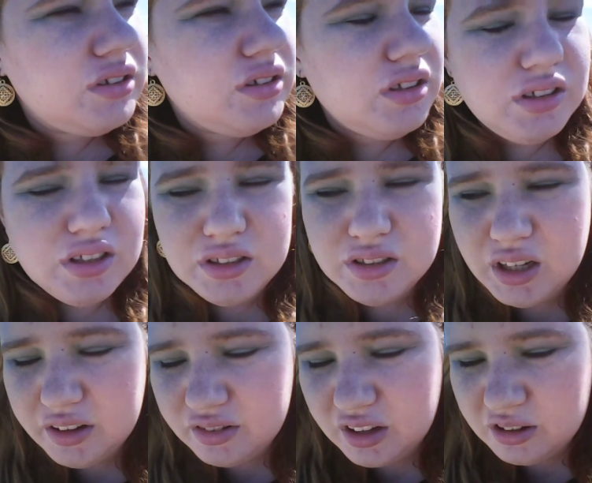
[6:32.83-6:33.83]
I
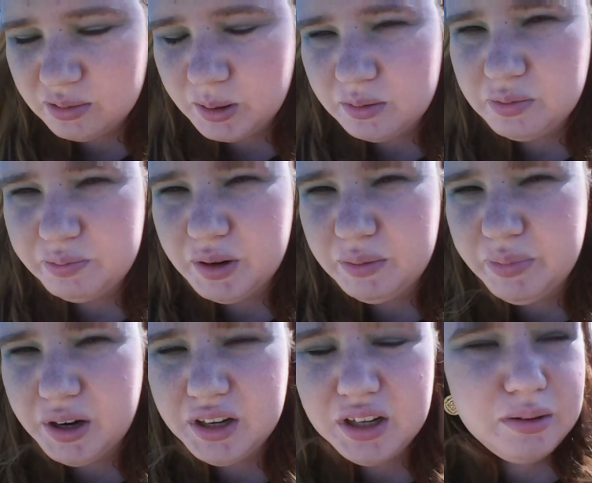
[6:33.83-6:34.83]
guess that's what's been
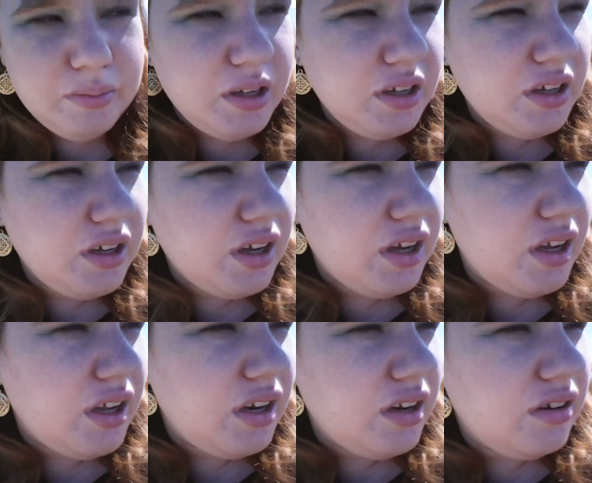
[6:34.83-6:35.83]
bugging me
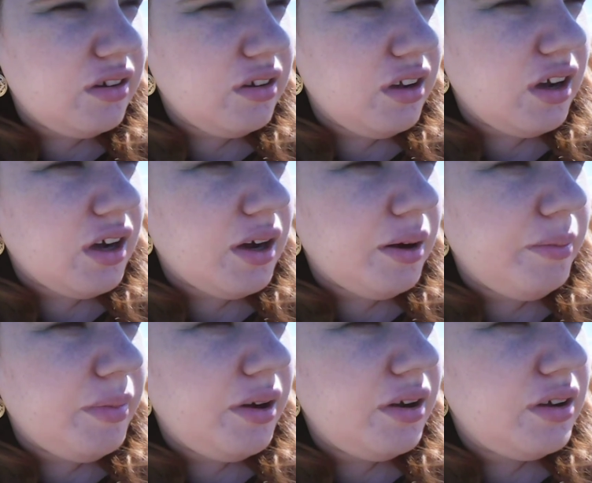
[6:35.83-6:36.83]
and
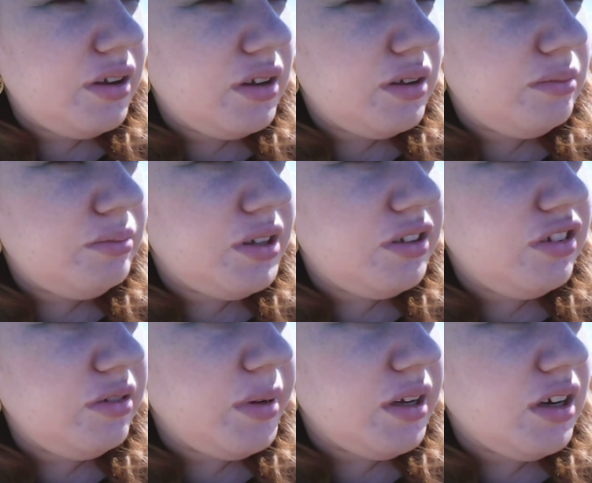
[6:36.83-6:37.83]

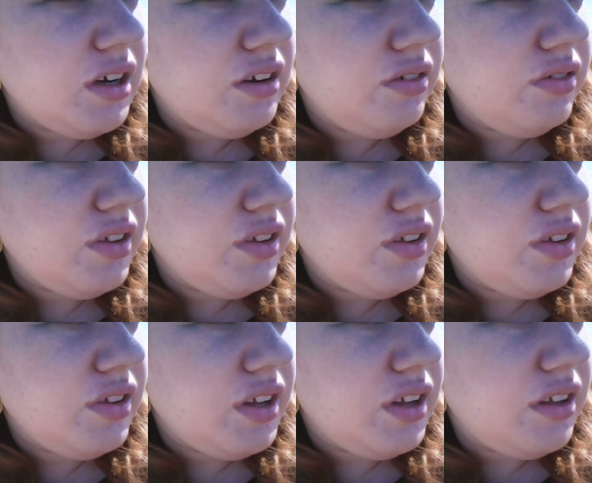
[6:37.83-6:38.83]
pissing me off
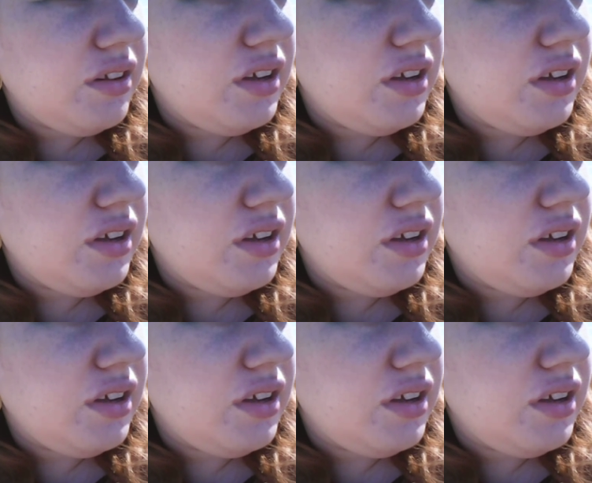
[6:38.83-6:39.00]
lately.